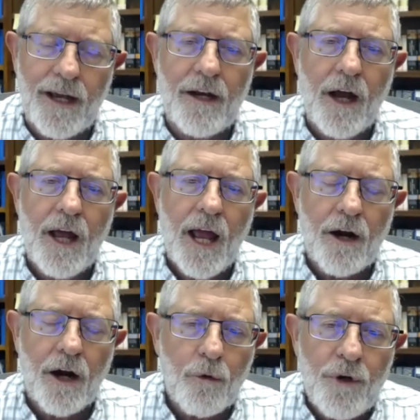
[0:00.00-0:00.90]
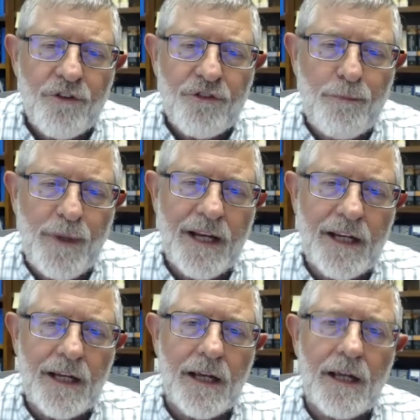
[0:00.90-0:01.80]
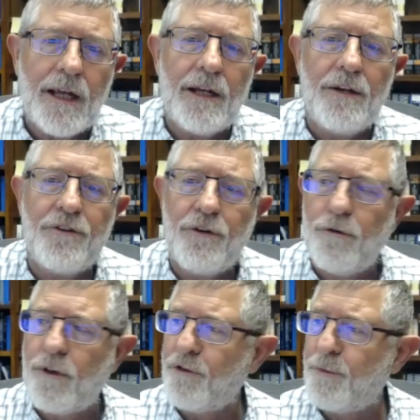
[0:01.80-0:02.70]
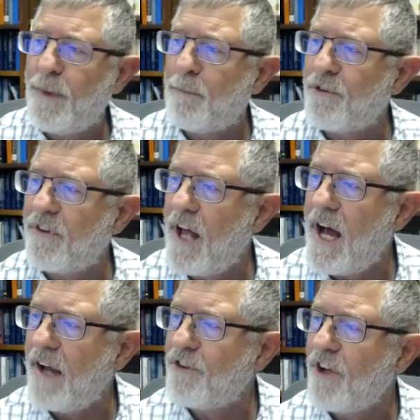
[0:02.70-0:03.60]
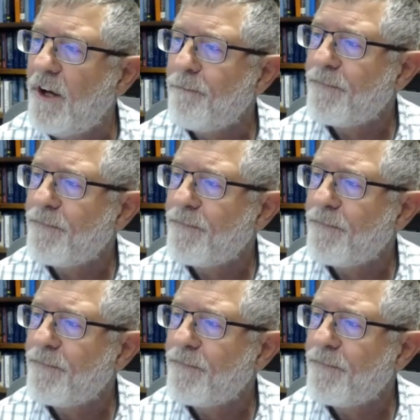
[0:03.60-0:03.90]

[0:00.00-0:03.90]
And are we speaking into those people's lives?